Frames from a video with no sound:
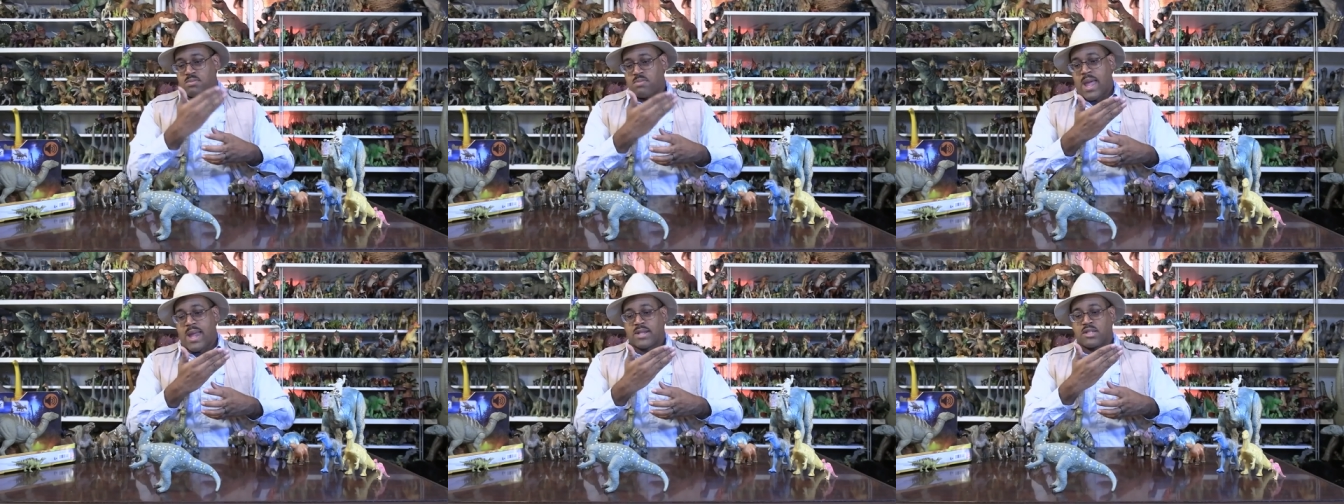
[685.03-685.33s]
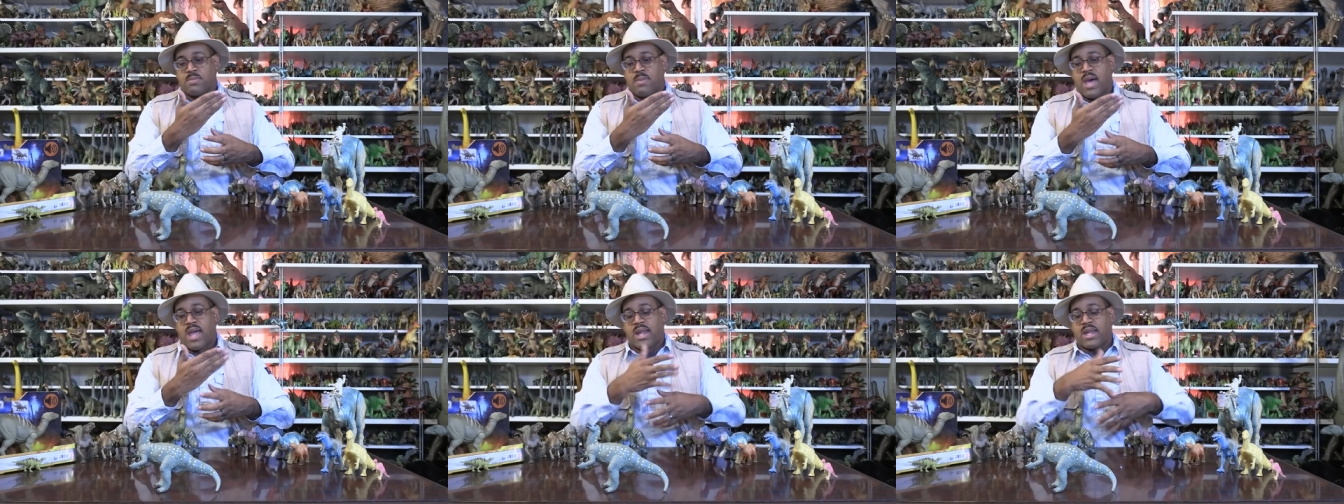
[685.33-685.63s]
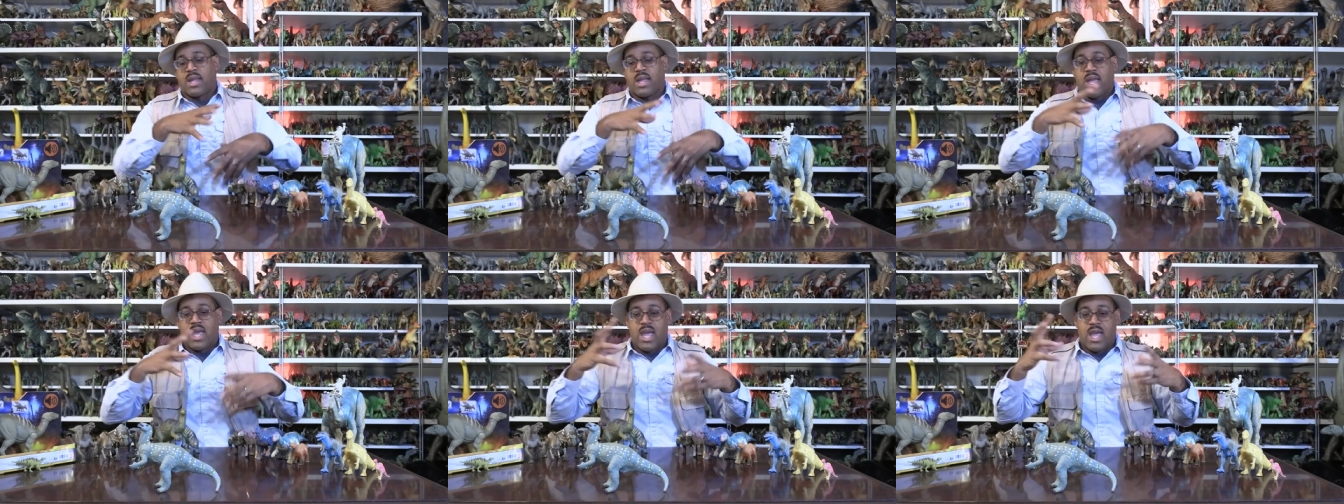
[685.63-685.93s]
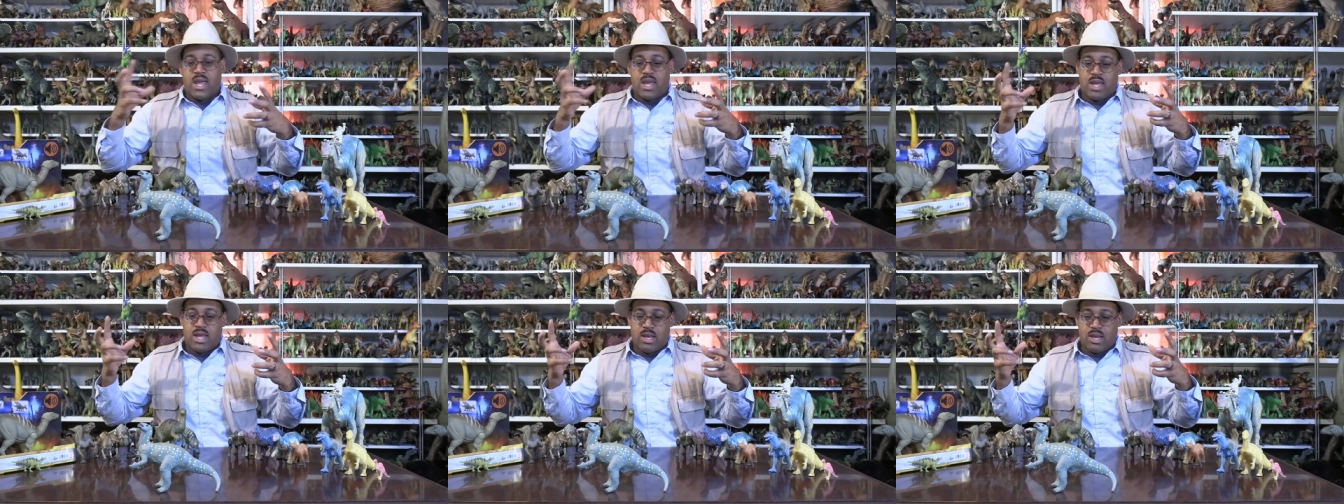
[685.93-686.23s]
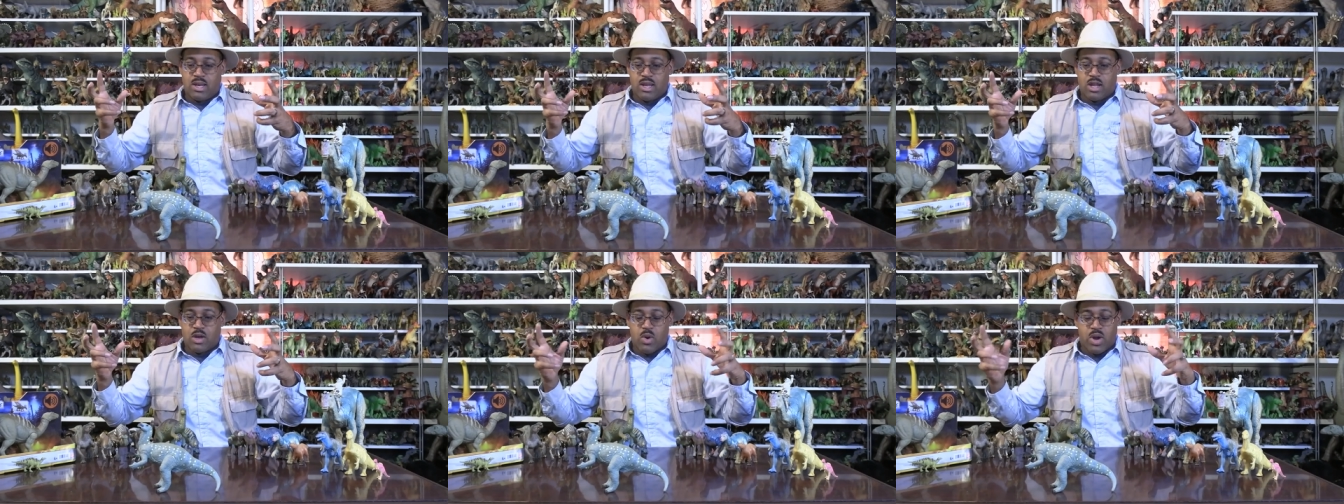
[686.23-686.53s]
back spike
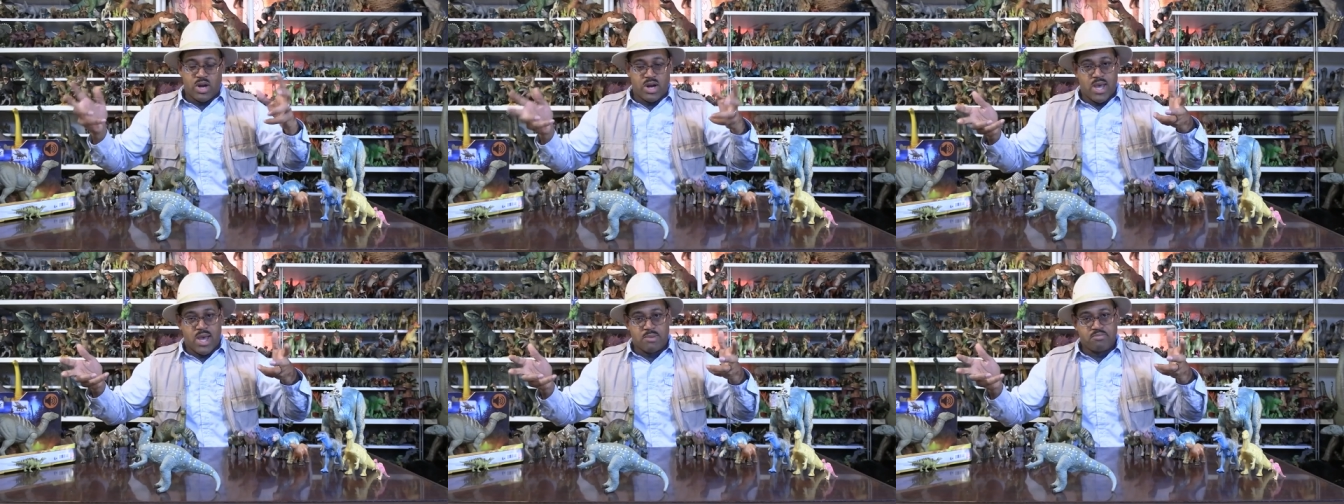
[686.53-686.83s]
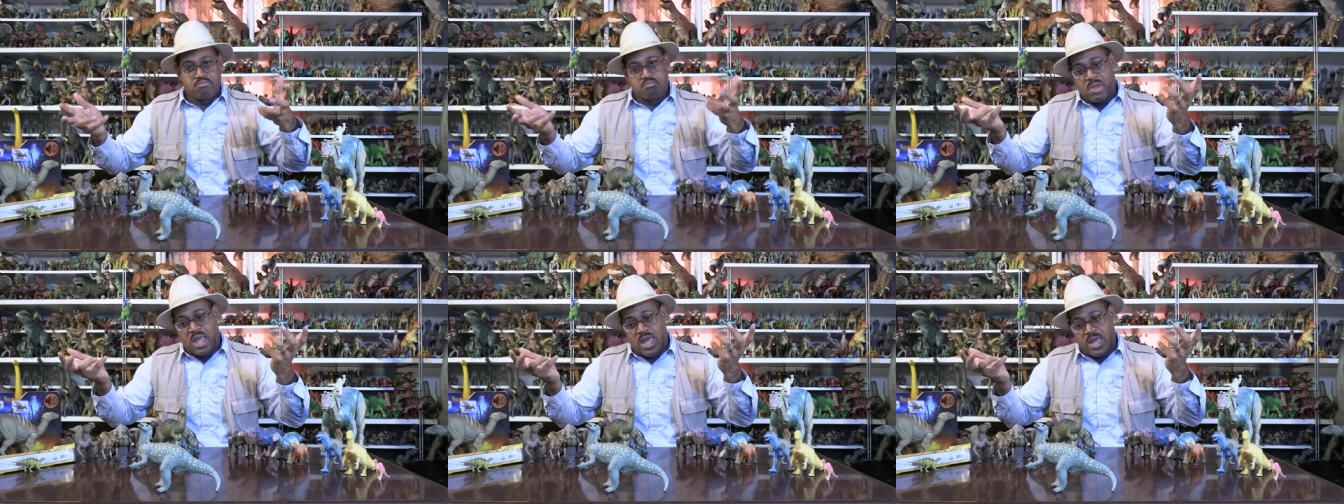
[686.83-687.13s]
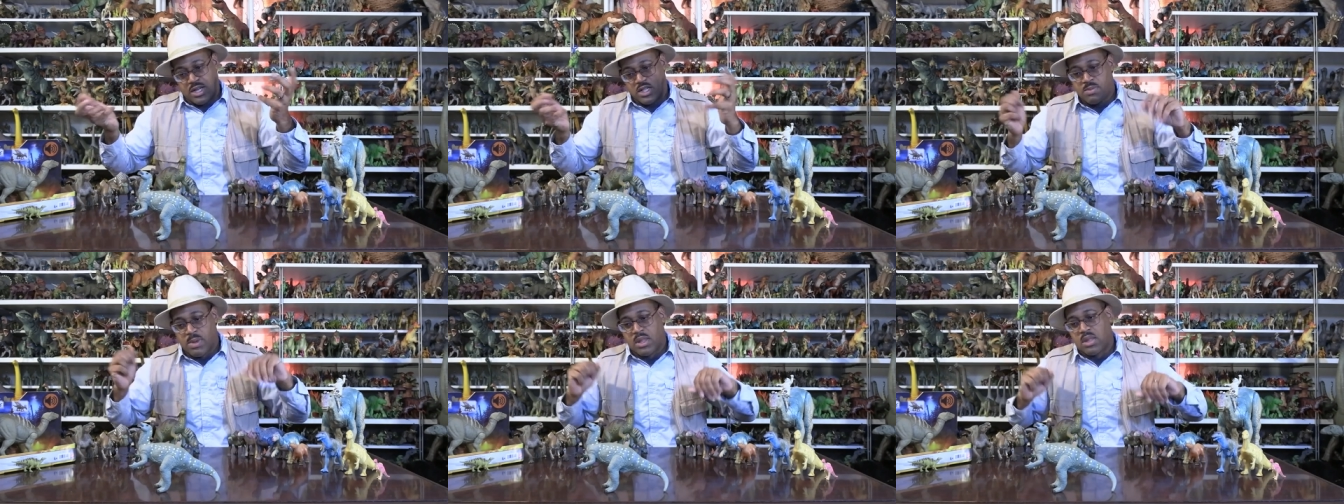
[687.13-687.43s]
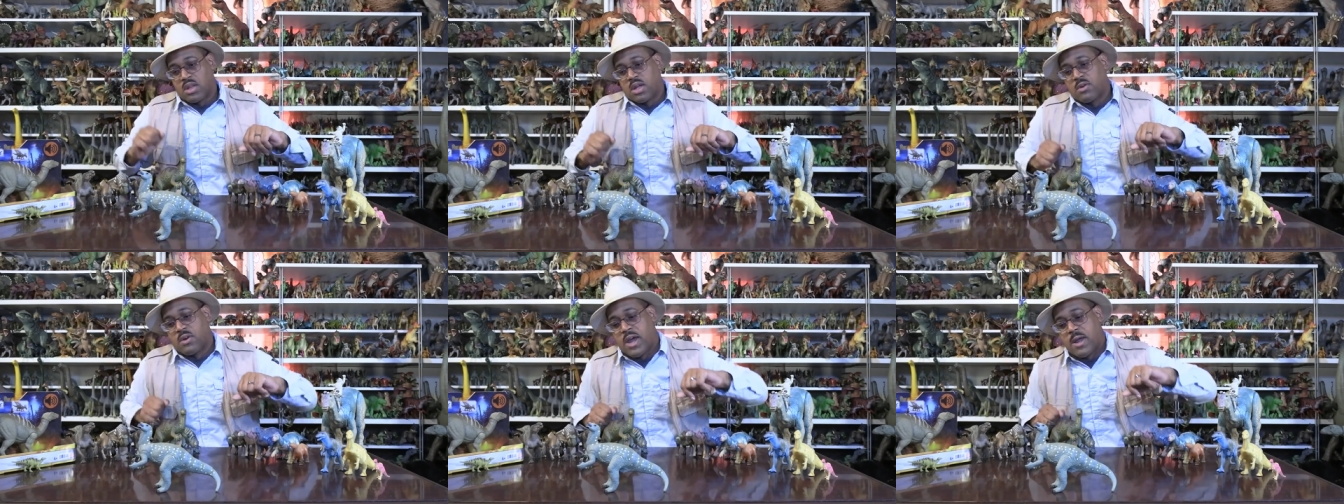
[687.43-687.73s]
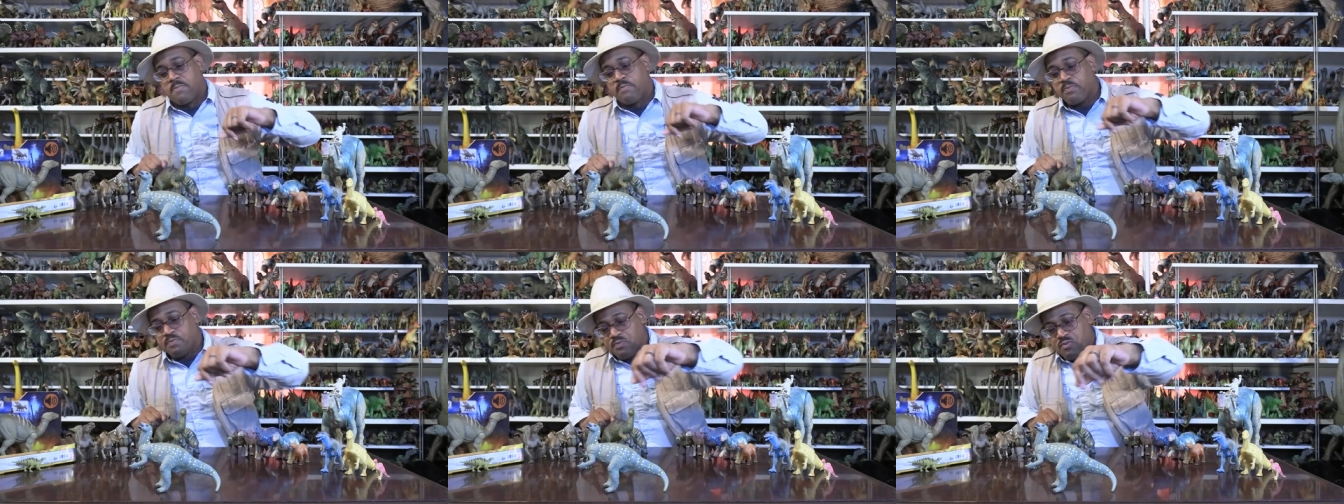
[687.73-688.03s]
and Iguanodon hands, basically,
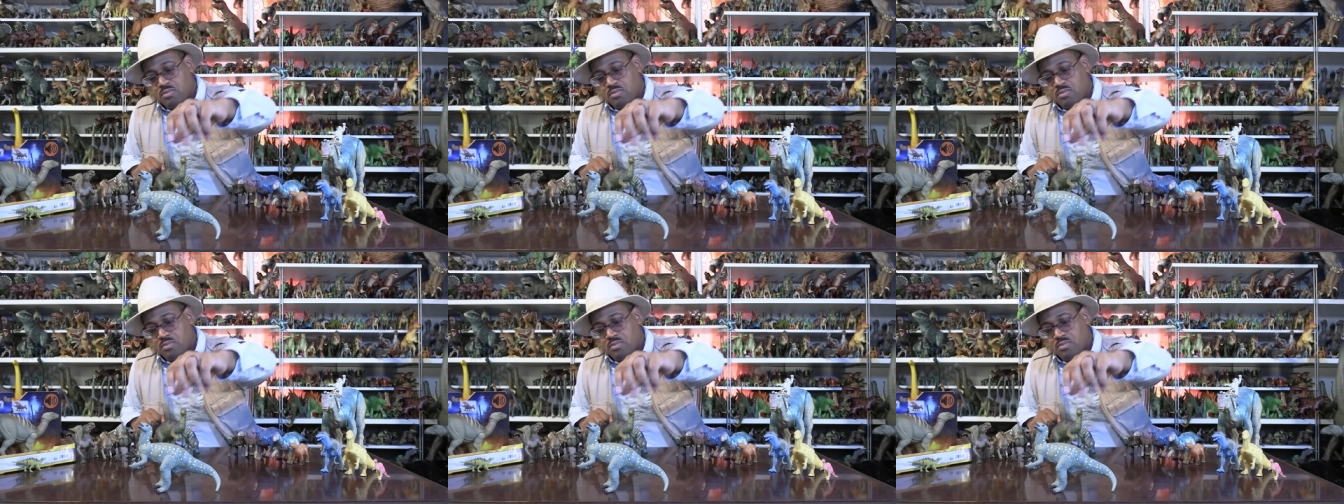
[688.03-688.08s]
right?